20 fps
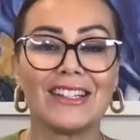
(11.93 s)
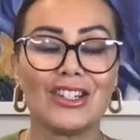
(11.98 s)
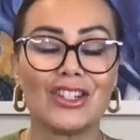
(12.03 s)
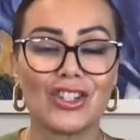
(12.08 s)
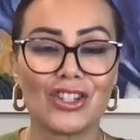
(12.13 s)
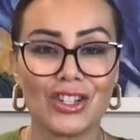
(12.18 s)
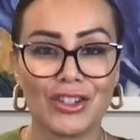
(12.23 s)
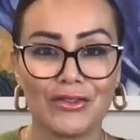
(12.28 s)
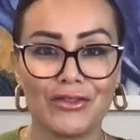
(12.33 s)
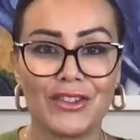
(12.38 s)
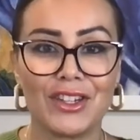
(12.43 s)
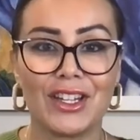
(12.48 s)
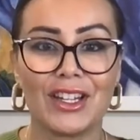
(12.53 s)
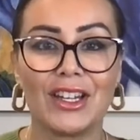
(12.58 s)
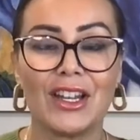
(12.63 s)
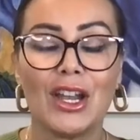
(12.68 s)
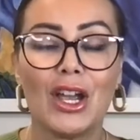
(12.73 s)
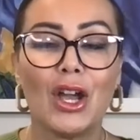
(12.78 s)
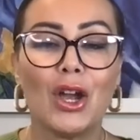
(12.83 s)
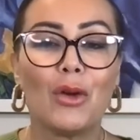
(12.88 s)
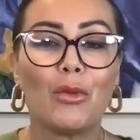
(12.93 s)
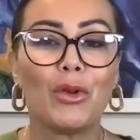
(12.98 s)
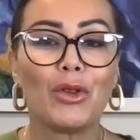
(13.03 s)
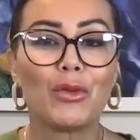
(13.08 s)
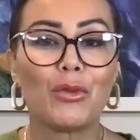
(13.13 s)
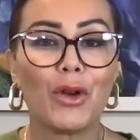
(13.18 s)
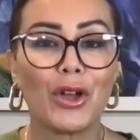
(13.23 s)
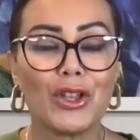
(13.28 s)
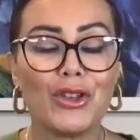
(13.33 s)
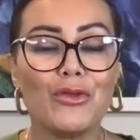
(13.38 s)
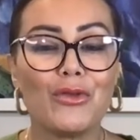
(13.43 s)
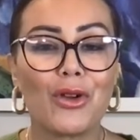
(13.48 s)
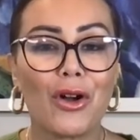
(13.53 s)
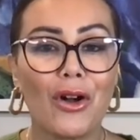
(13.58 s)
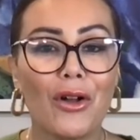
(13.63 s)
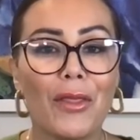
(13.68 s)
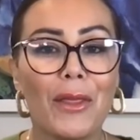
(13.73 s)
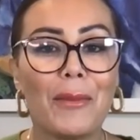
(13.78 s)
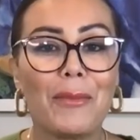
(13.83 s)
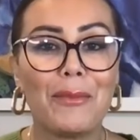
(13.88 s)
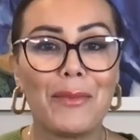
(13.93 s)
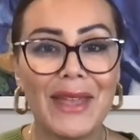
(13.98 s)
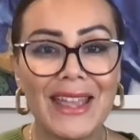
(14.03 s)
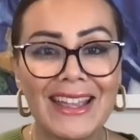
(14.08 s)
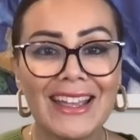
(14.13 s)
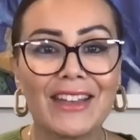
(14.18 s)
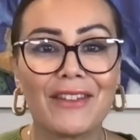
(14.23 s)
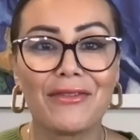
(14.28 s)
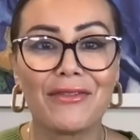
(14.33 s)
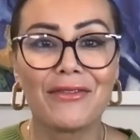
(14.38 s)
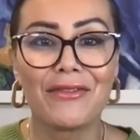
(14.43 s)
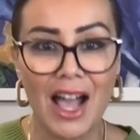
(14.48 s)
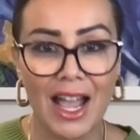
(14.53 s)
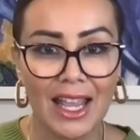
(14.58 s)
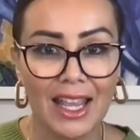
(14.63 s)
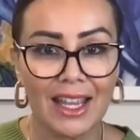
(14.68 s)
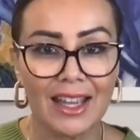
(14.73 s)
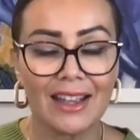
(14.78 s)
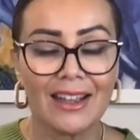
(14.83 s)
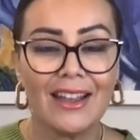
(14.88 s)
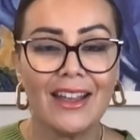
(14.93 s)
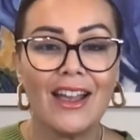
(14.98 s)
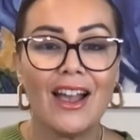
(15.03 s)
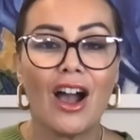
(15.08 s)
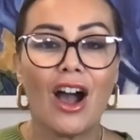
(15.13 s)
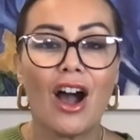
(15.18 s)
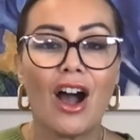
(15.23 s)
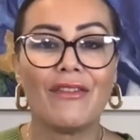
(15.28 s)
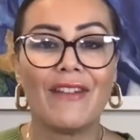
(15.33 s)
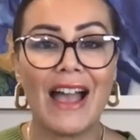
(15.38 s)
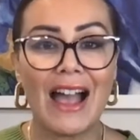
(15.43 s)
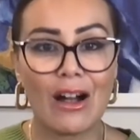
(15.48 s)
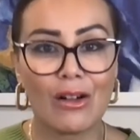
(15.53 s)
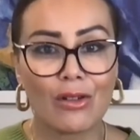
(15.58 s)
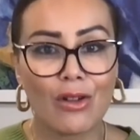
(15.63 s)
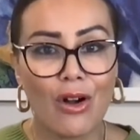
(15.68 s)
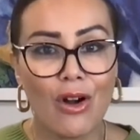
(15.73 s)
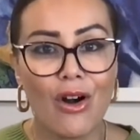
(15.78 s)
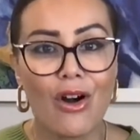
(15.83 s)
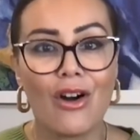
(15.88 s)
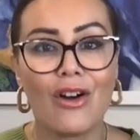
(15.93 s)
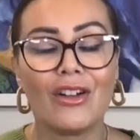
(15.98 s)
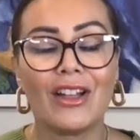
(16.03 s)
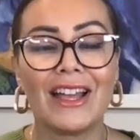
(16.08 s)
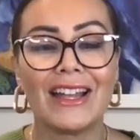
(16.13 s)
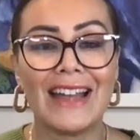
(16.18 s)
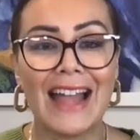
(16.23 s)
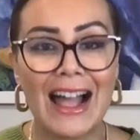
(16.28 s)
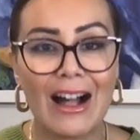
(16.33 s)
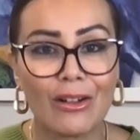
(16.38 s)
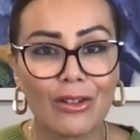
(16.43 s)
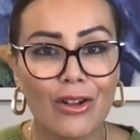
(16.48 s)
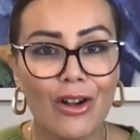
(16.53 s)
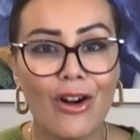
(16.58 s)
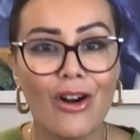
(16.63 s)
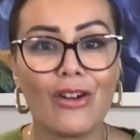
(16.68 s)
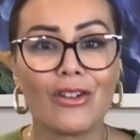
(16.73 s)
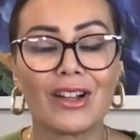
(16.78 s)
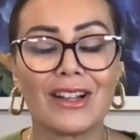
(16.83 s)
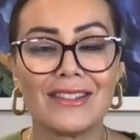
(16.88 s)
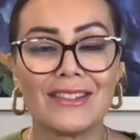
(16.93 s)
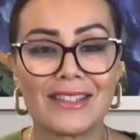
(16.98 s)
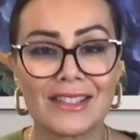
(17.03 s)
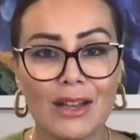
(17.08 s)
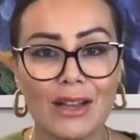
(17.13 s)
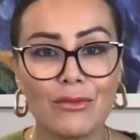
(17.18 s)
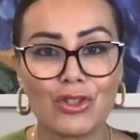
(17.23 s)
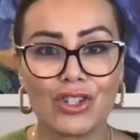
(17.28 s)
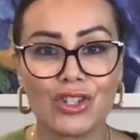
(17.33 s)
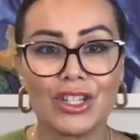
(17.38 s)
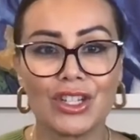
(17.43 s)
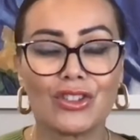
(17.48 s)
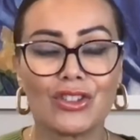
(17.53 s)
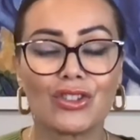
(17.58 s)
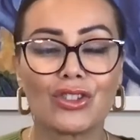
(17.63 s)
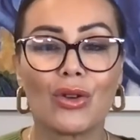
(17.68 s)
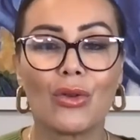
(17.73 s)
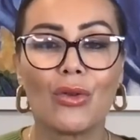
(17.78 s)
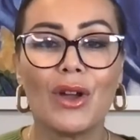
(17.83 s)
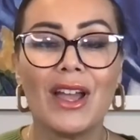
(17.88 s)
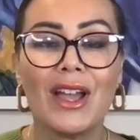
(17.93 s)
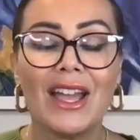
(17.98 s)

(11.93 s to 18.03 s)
shifted with what you call the pinkifying of alcohol and alcohol consumption. So